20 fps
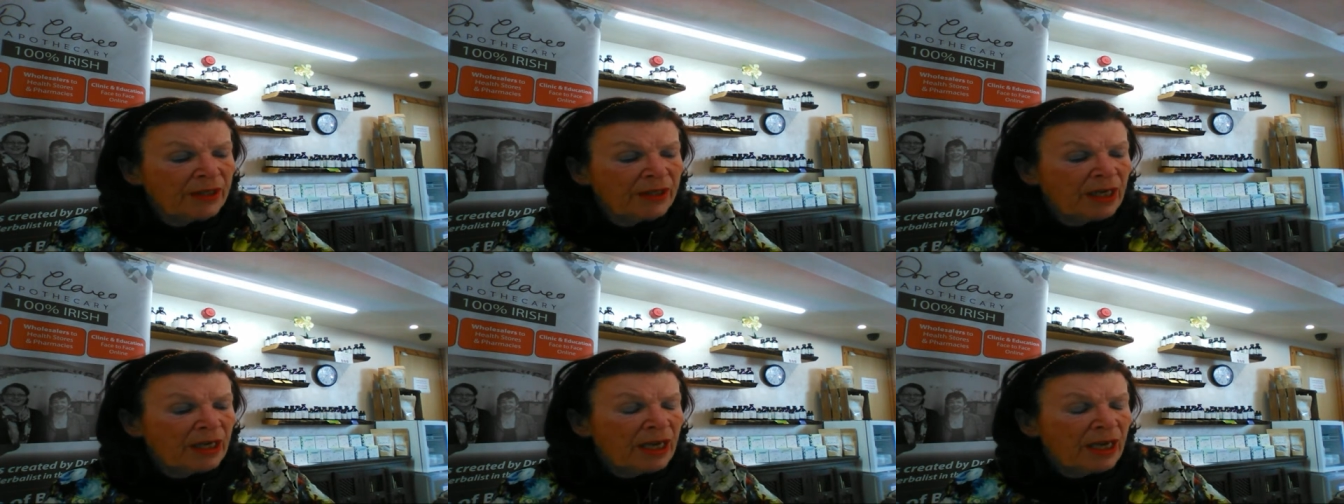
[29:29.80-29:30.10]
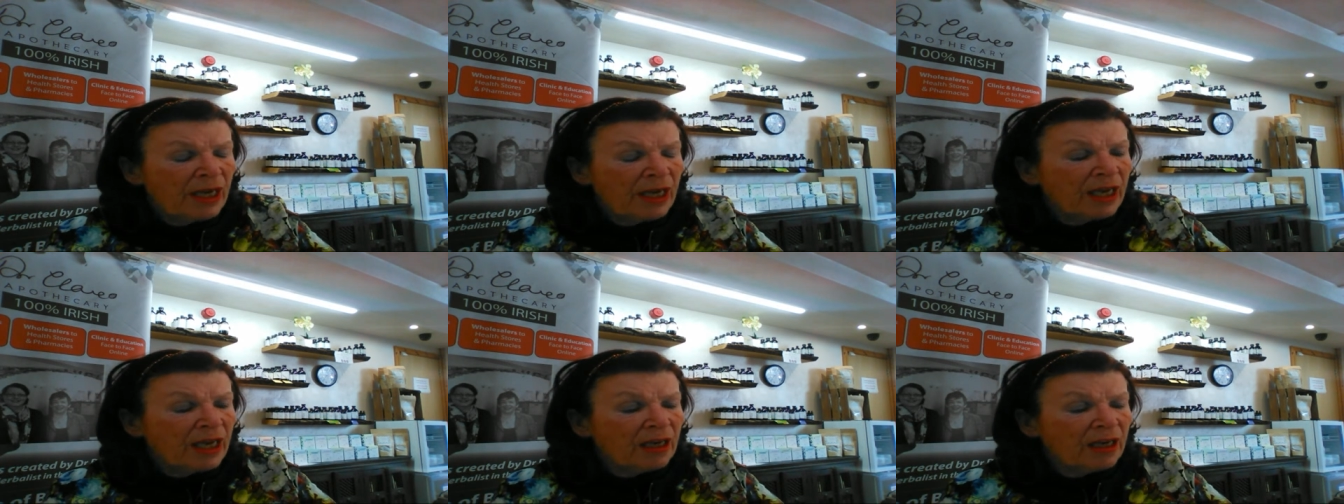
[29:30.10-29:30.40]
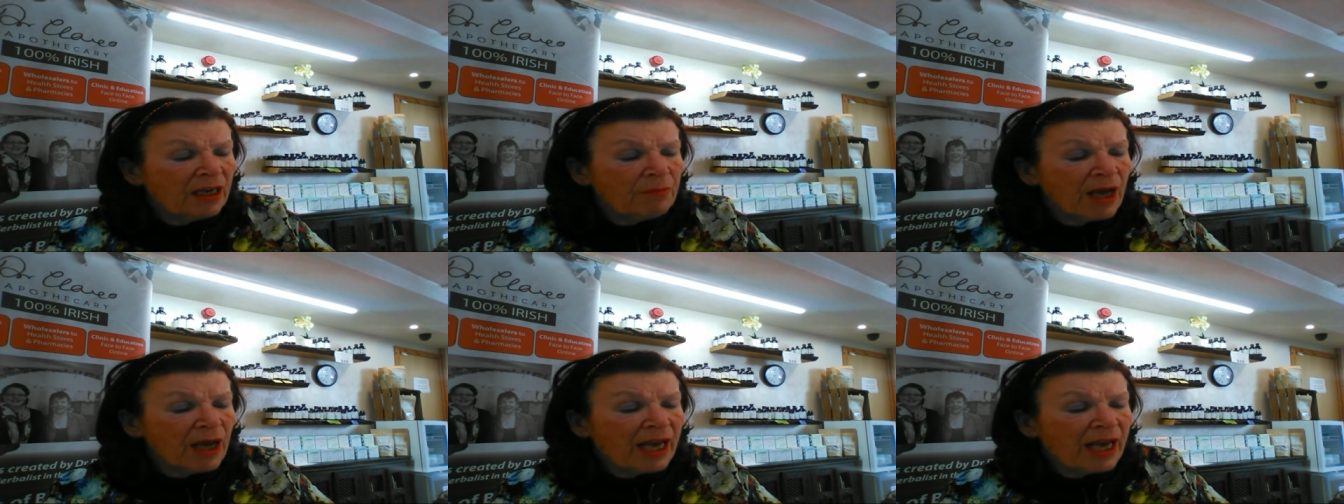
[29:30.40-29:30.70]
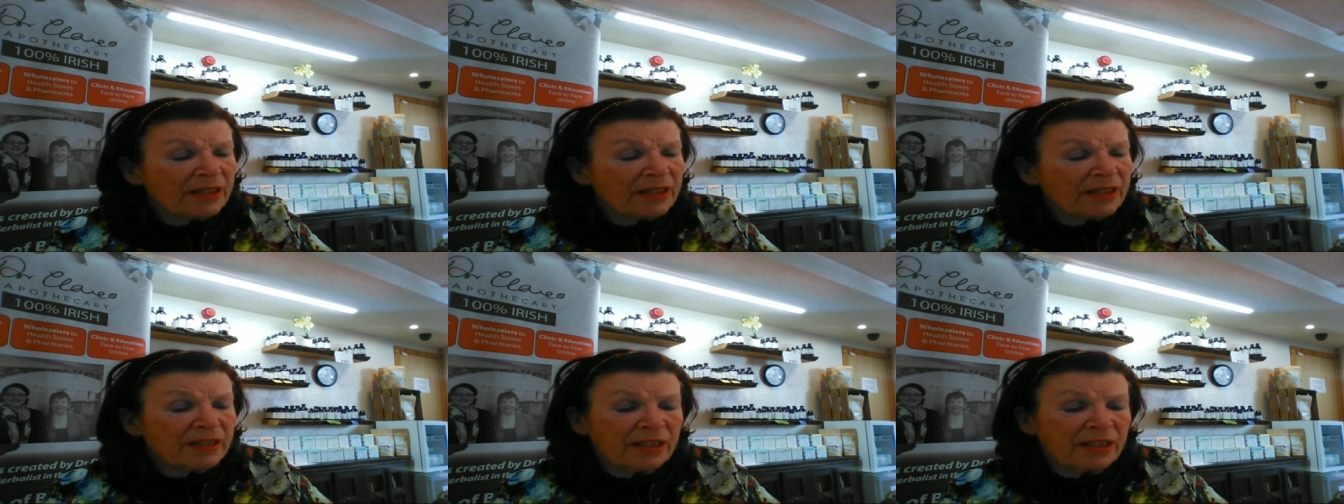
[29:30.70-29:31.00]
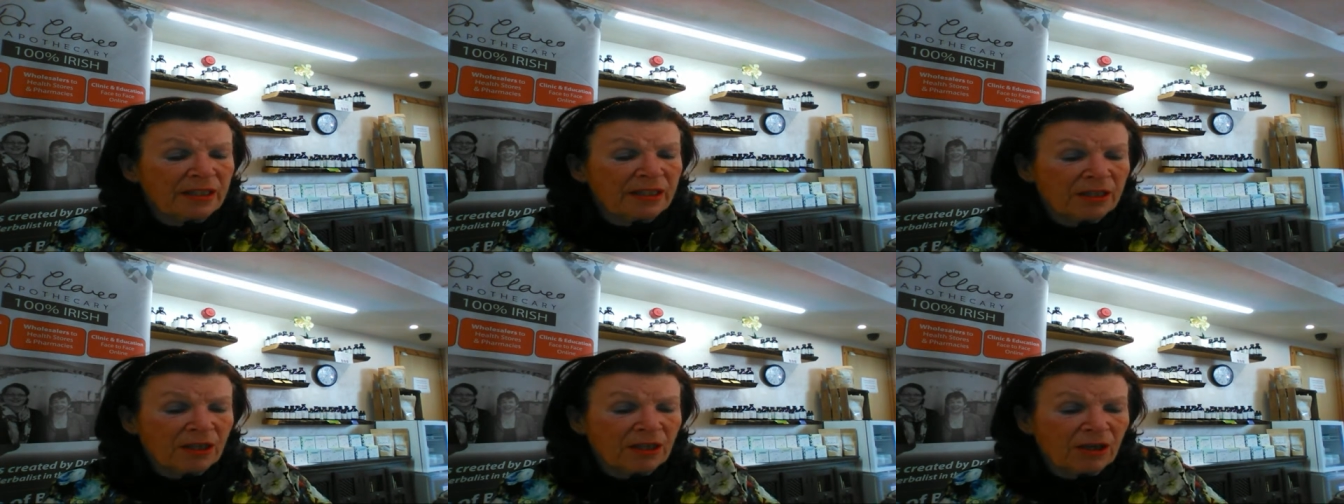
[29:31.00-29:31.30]
Um, and seeing a
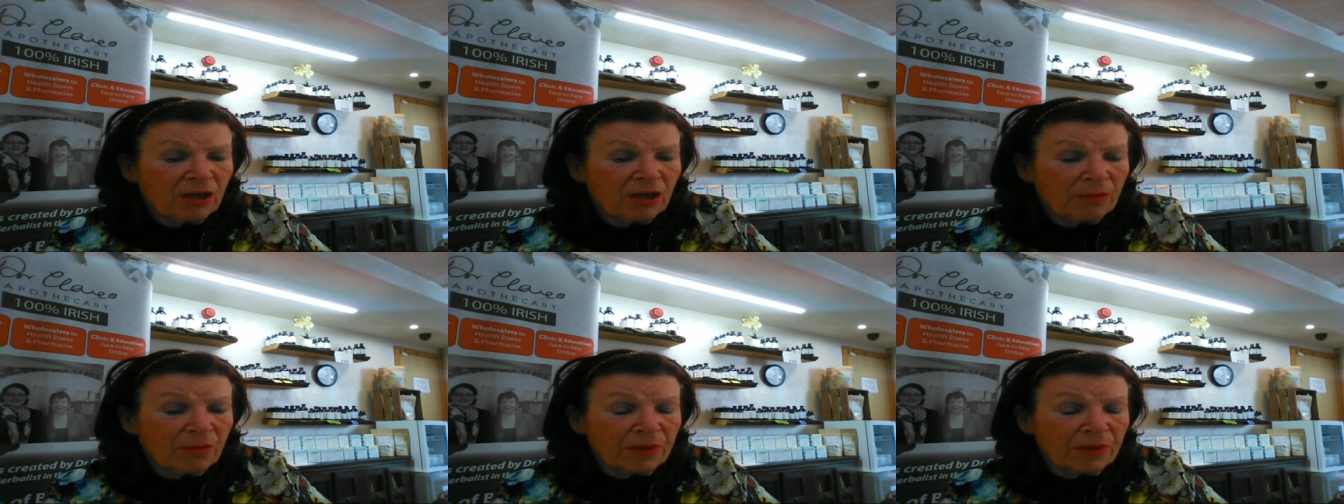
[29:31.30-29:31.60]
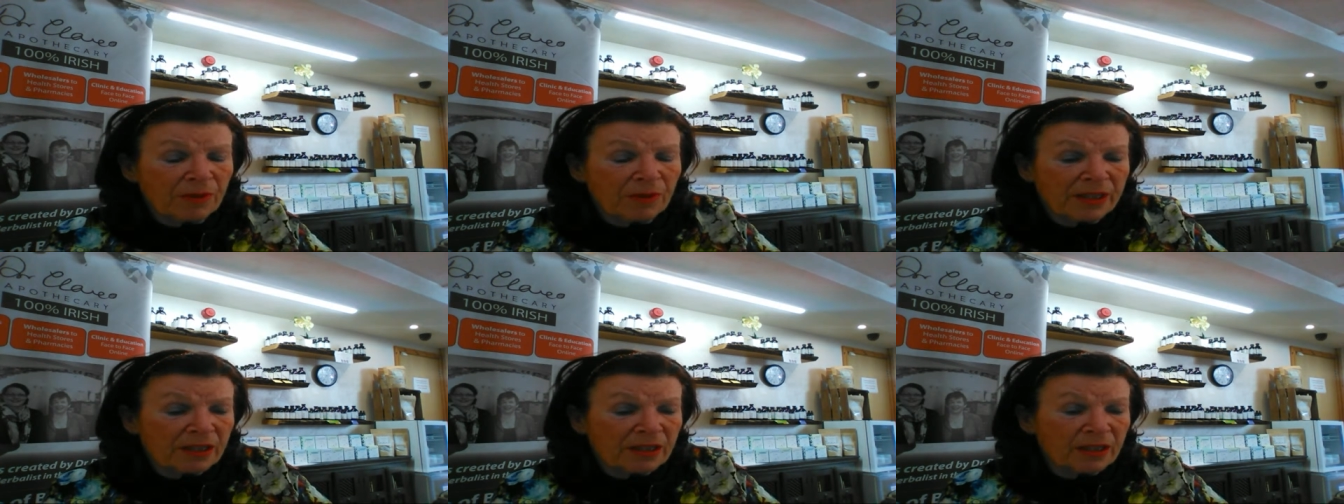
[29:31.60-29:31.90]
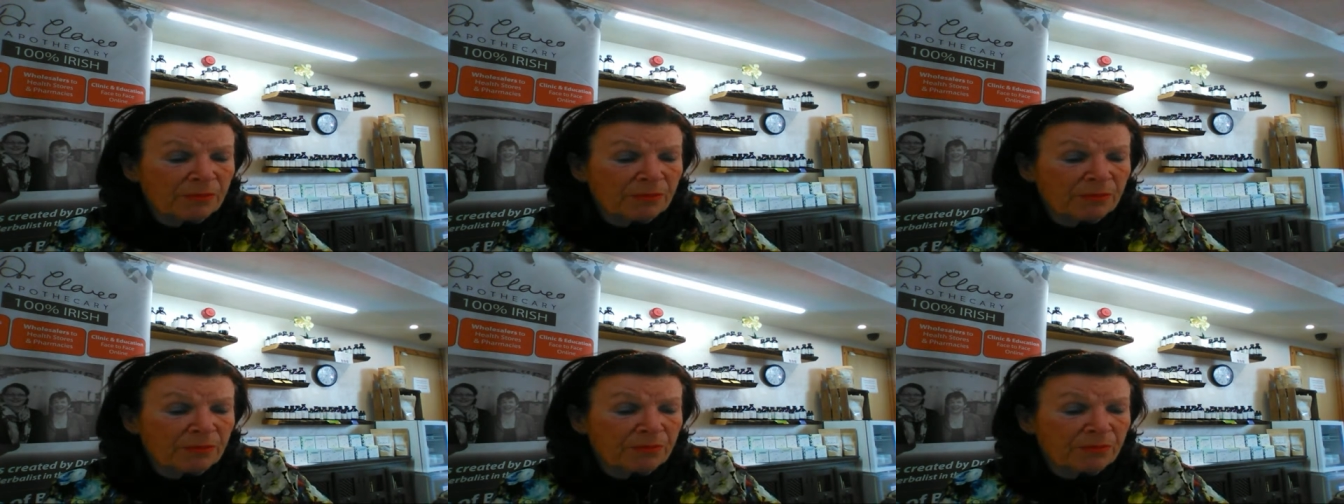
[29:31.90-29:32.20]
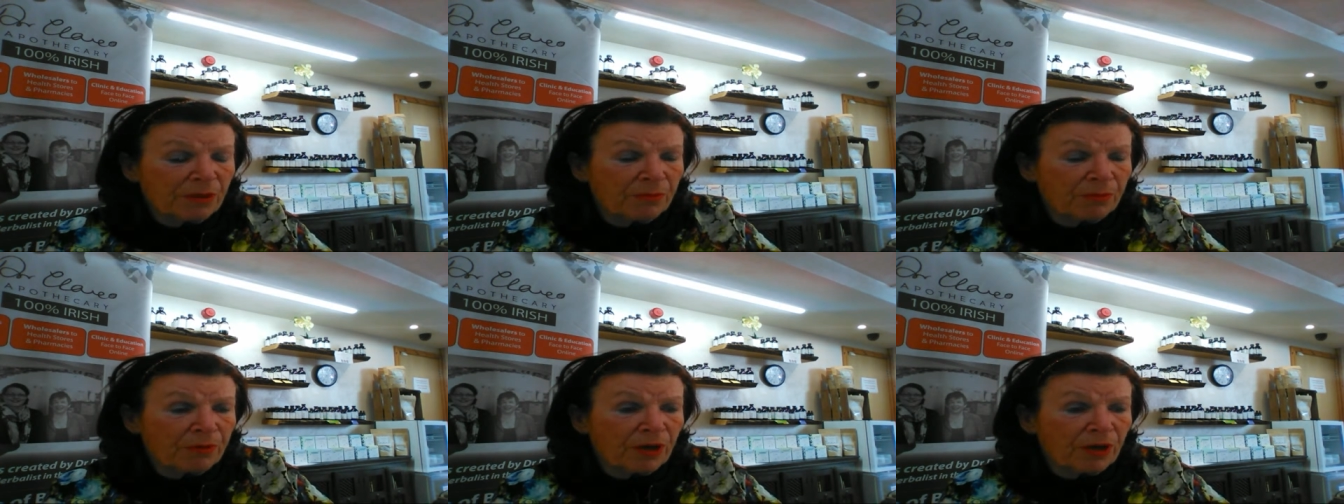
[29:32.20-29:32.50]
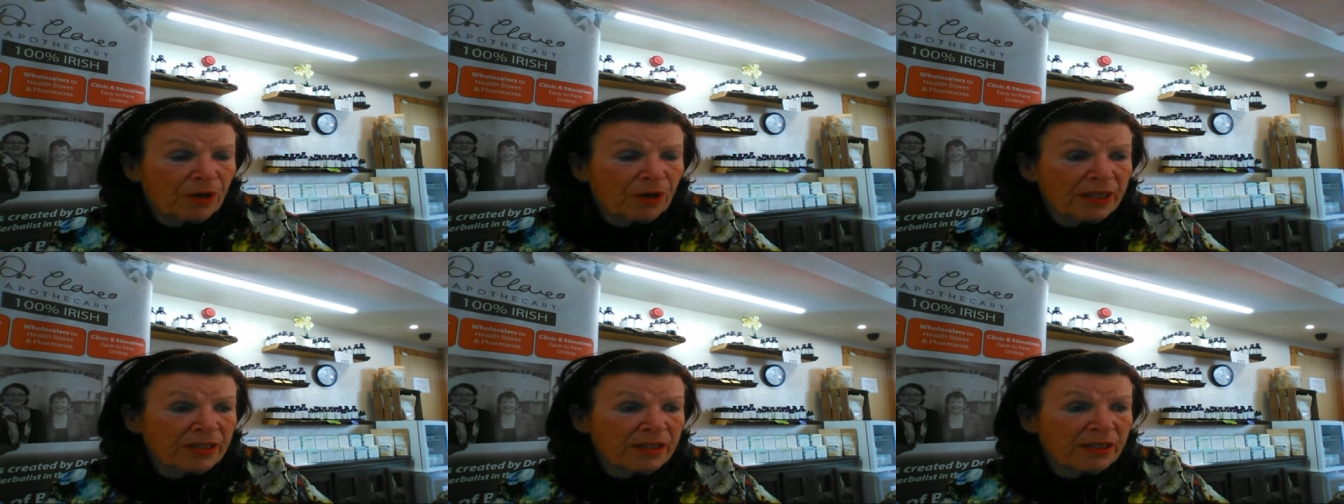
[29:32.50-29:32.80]
herbalist com-
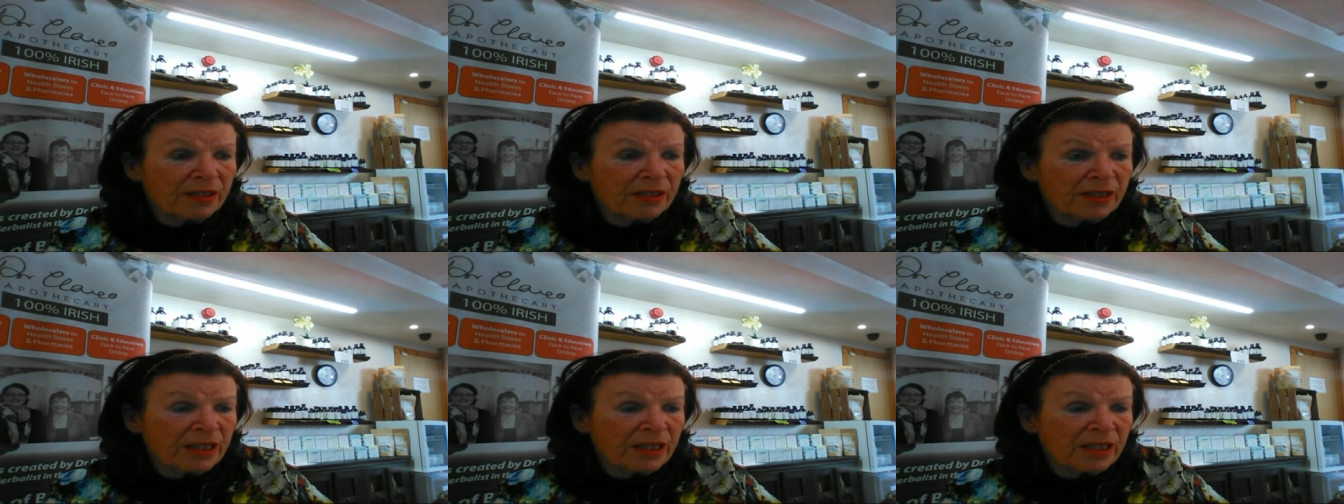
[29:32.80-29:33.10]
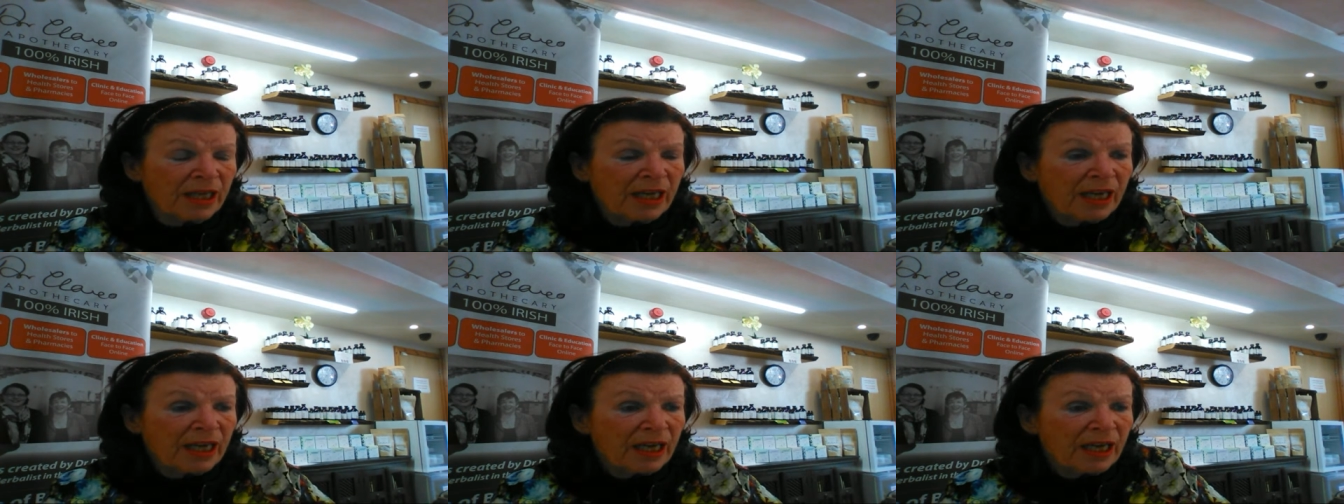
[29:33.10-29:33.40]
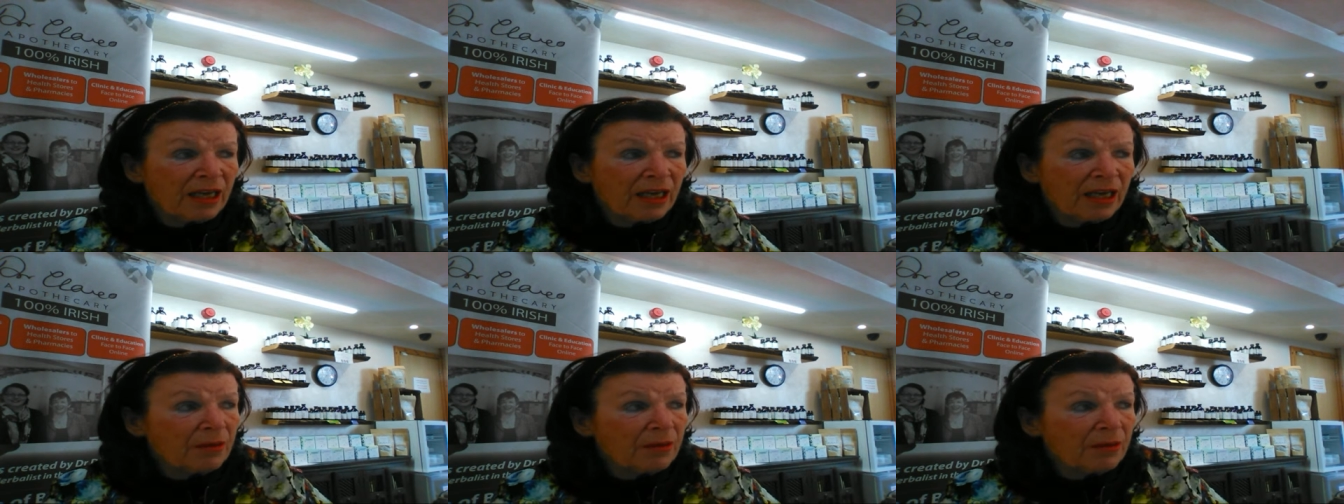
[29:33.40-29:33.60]
comprises um,